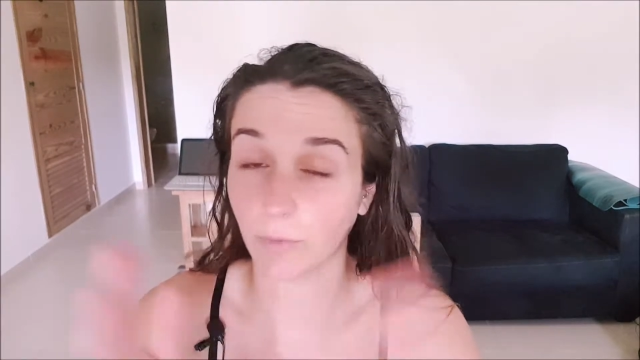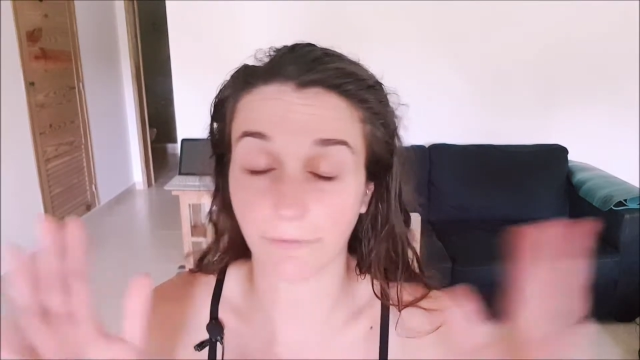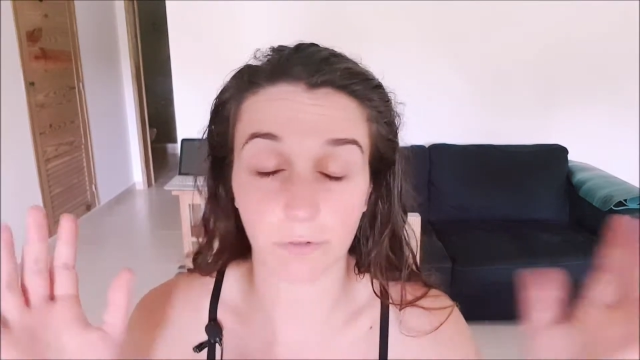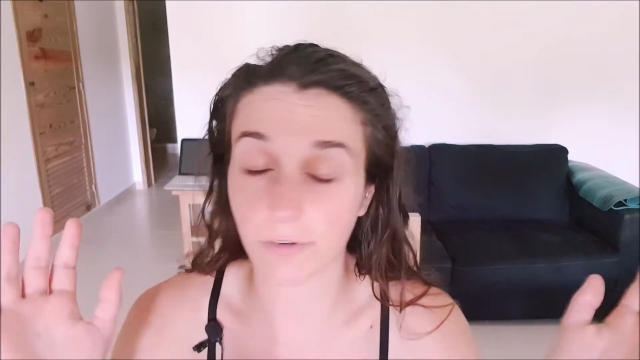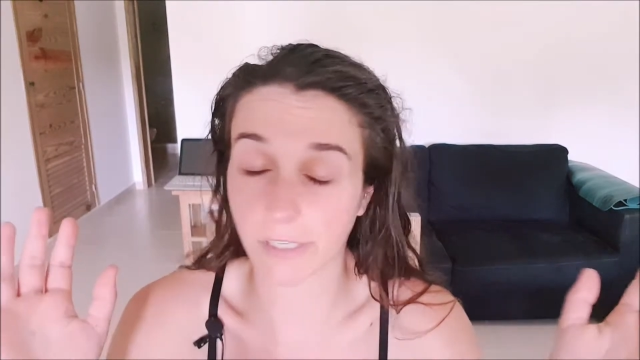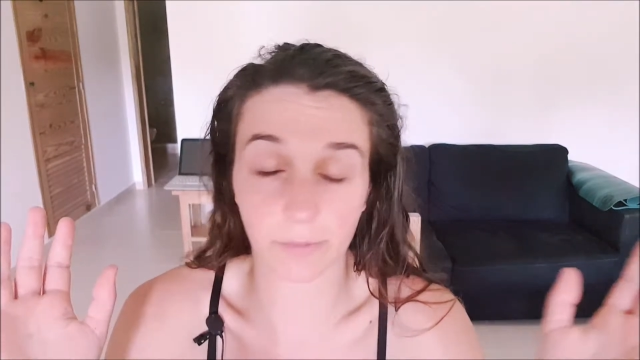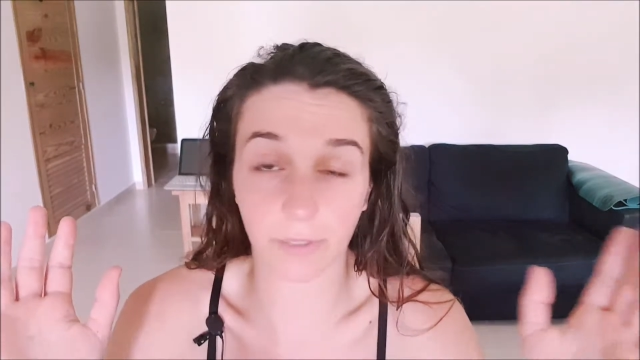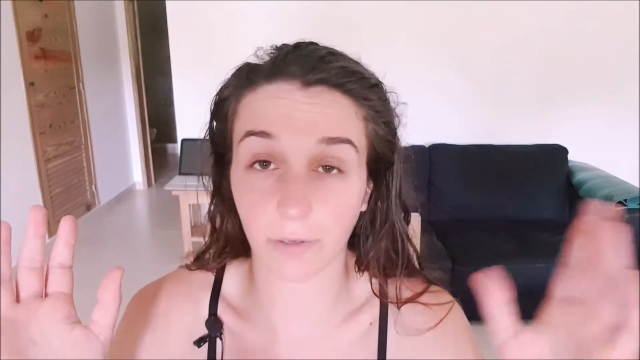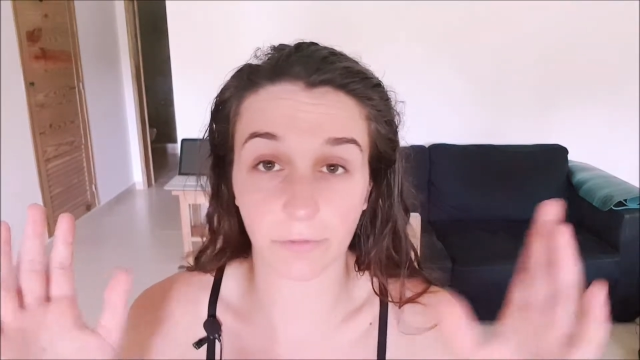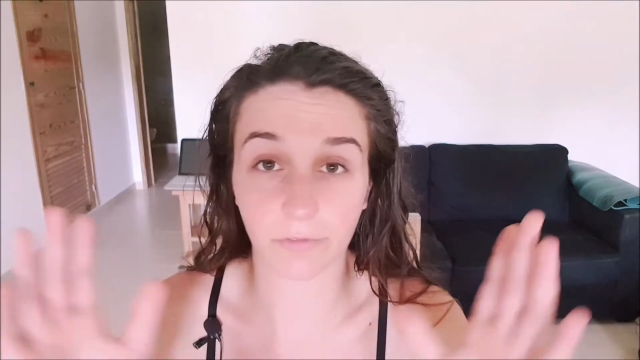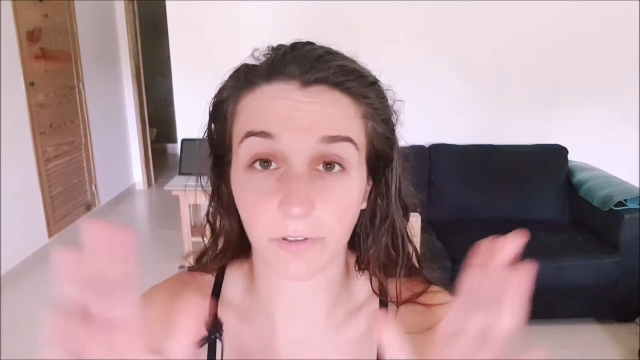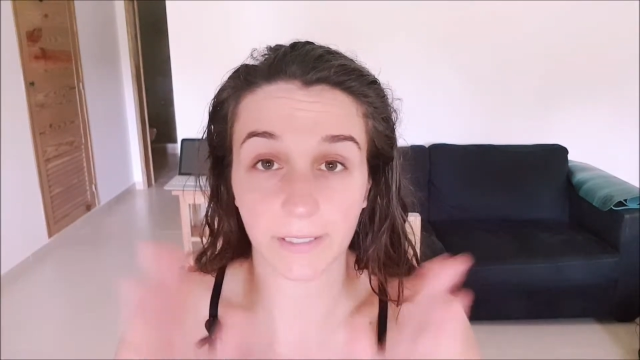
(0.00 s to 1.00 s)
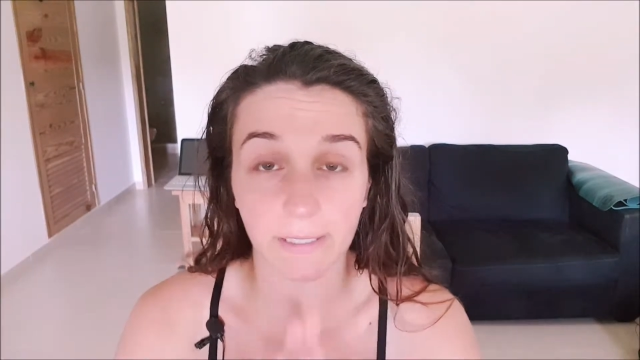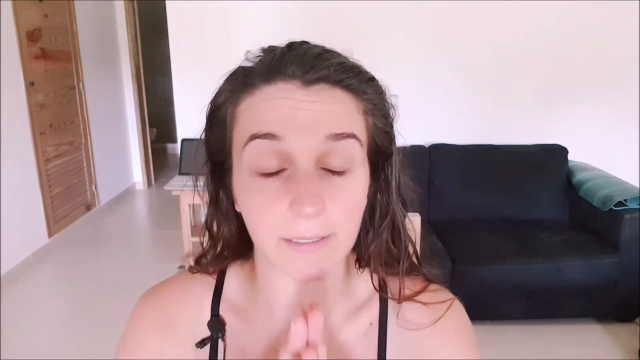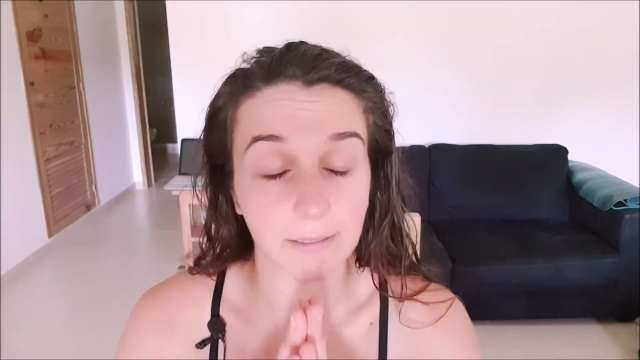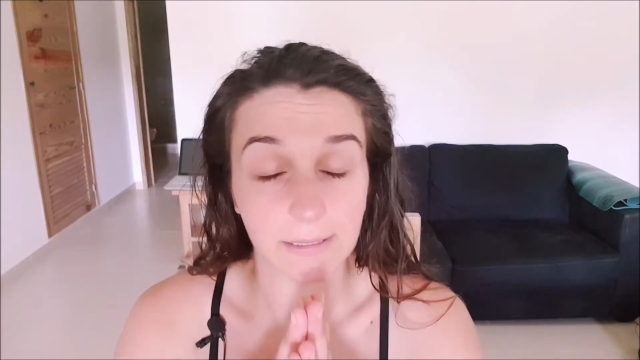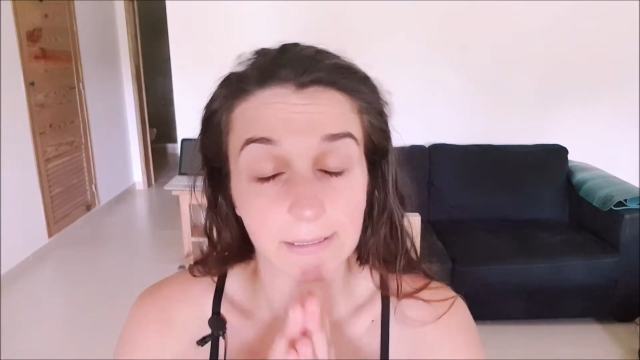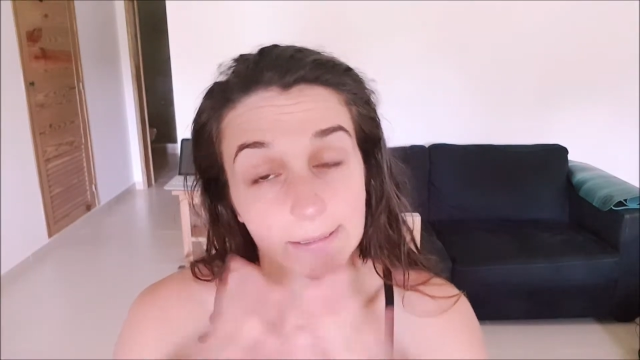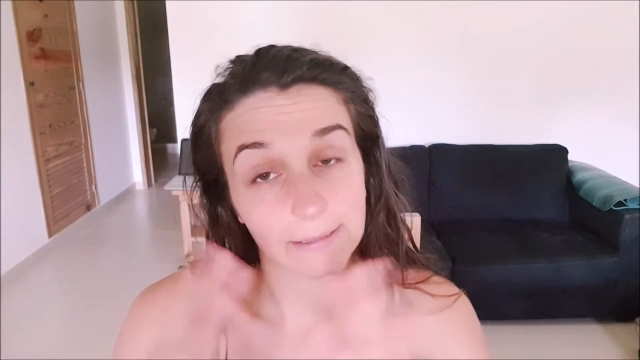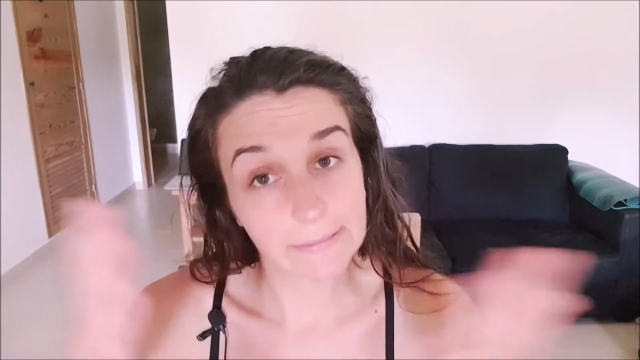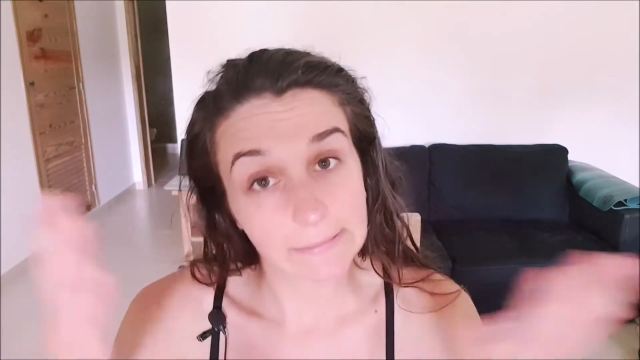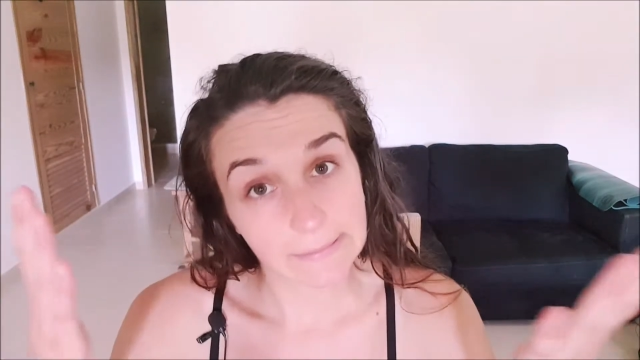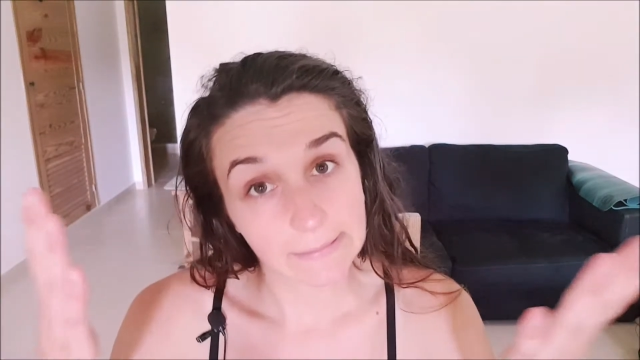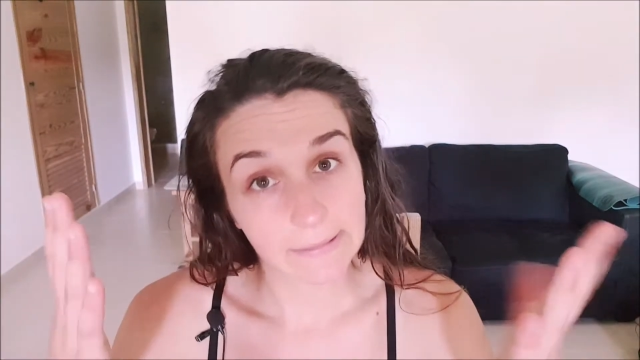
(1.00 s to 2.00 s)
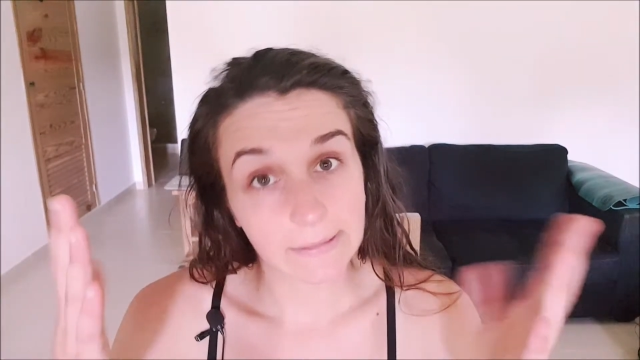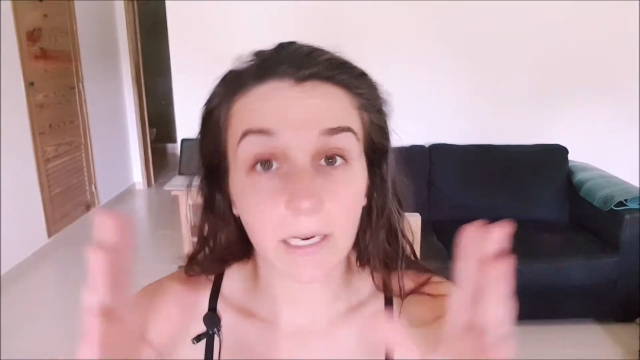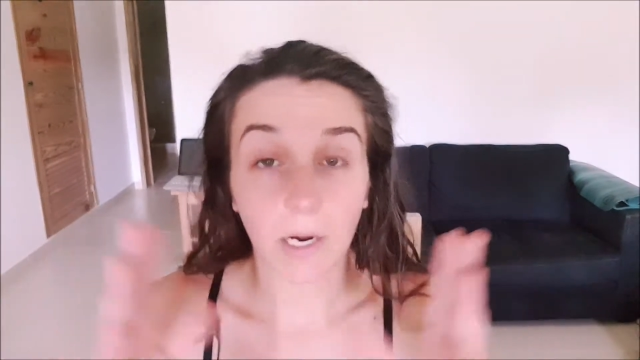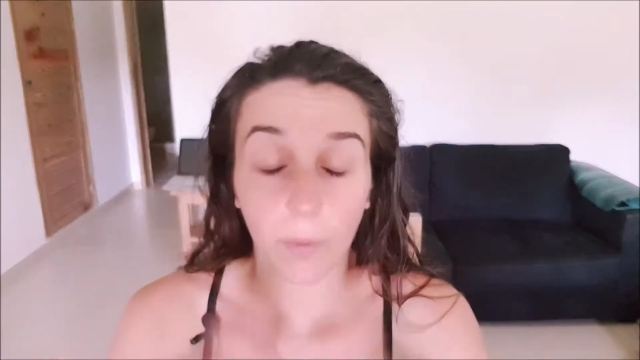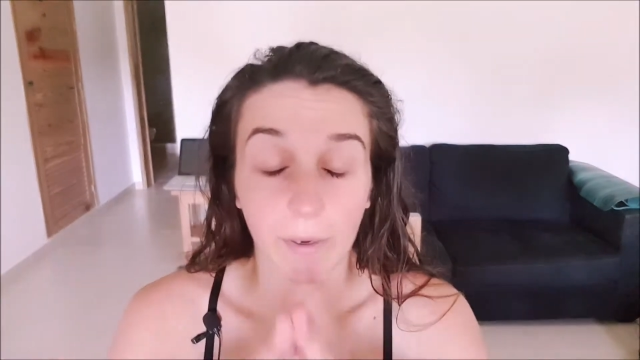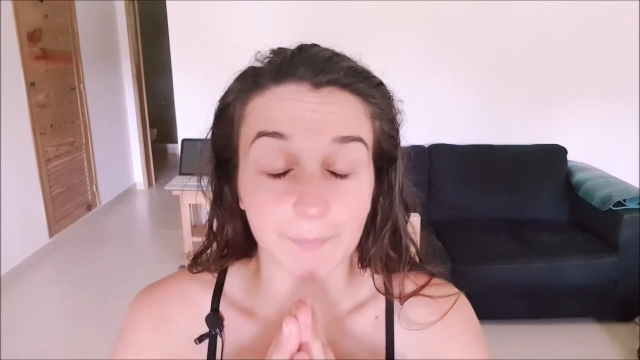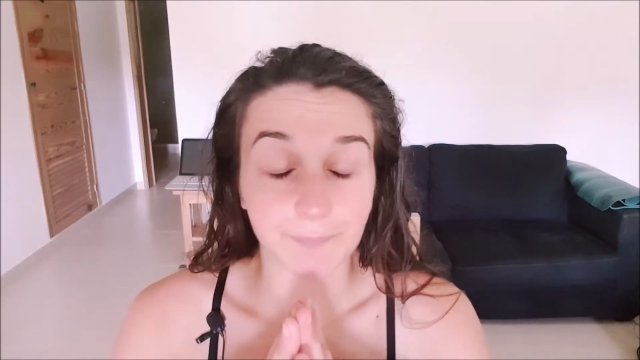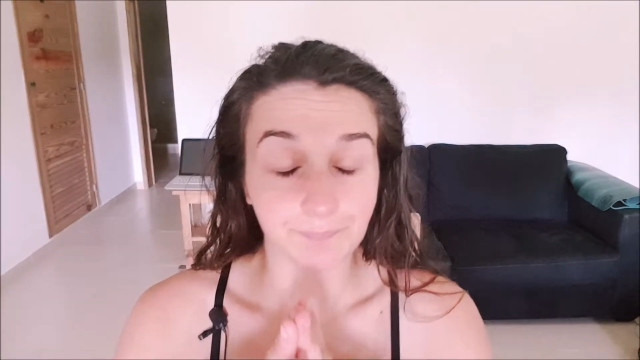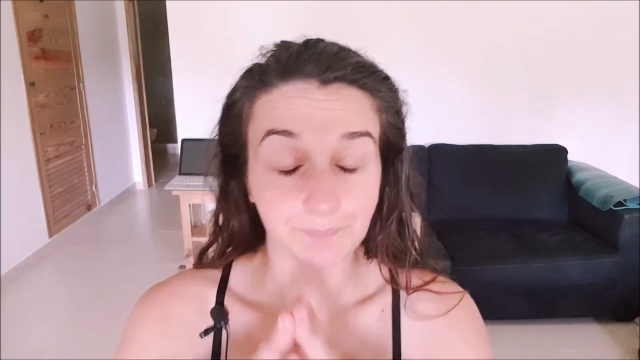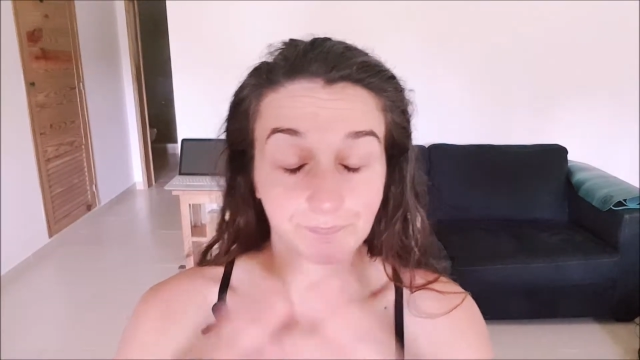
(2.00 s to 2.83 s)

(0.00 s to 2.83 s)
unfortunately we couldn't find it. Oh well.